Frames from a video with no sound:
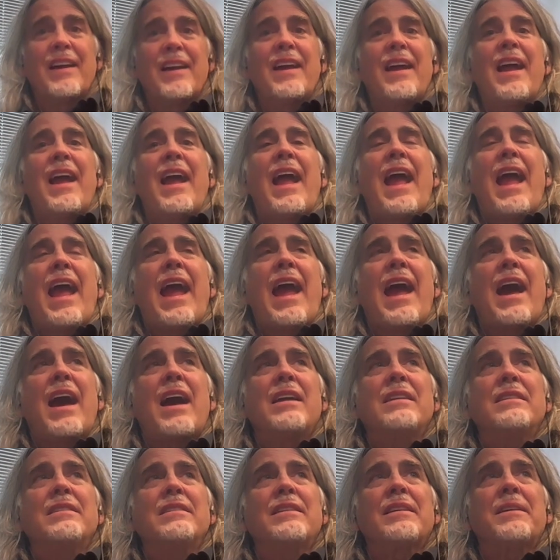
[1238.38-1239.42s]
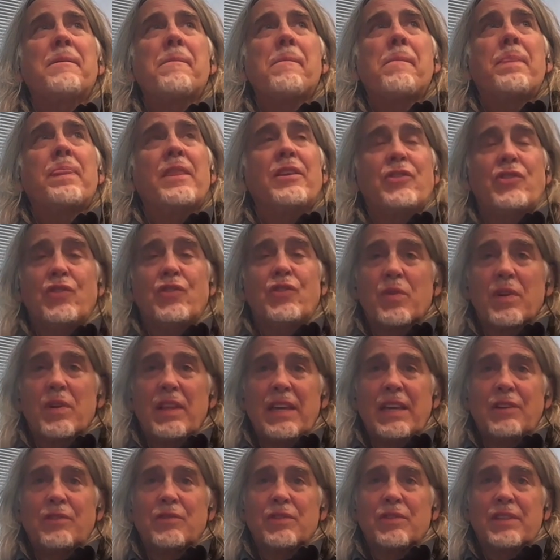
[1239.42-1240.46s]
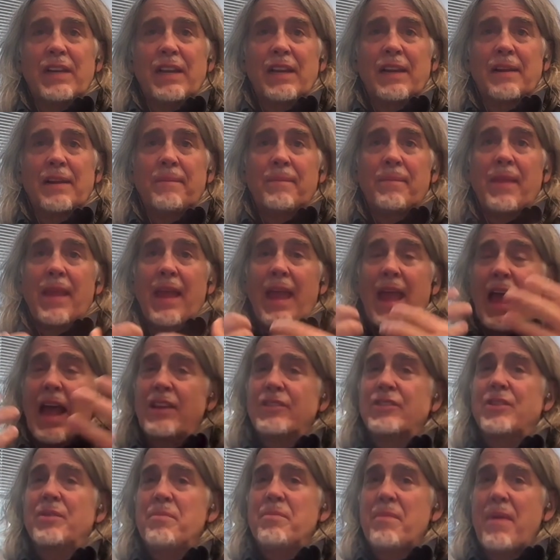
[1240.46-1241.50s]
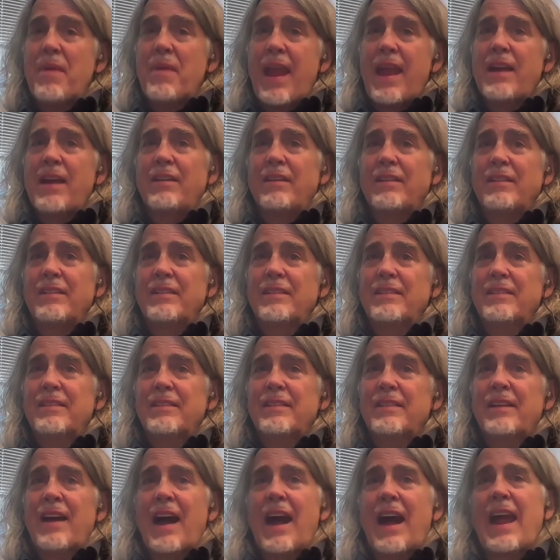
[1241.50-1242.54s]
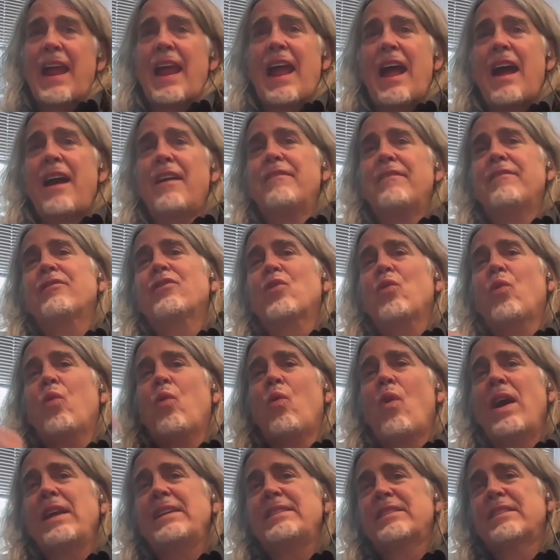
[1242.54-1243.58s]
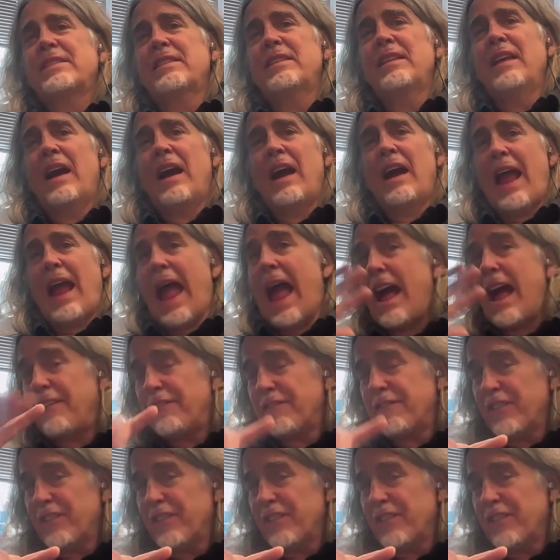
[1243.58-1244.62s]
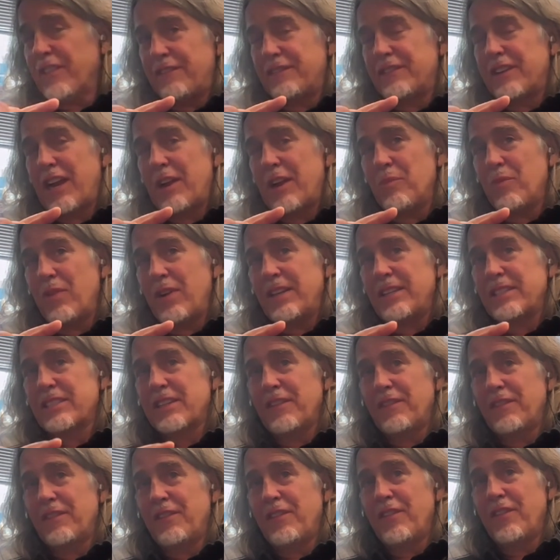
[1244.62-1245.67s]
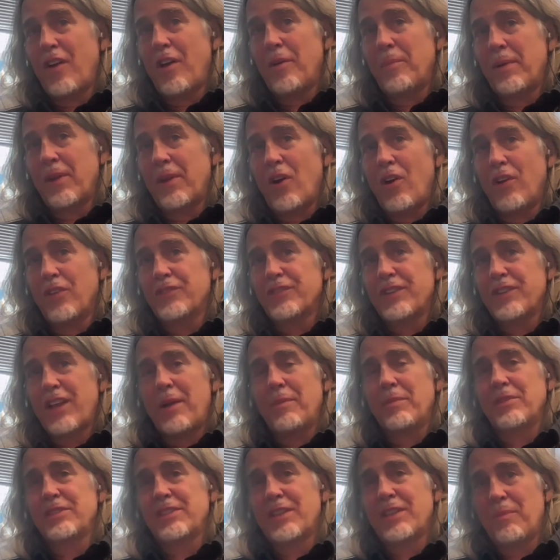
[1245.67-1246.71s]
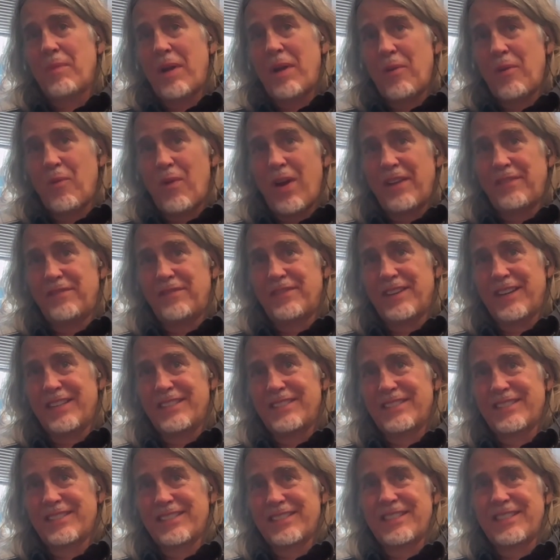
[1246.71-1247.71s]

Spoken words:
And this is really interesting. As a male, I have twice, half the lifetime risk of developing Alzheimer's that my wife does.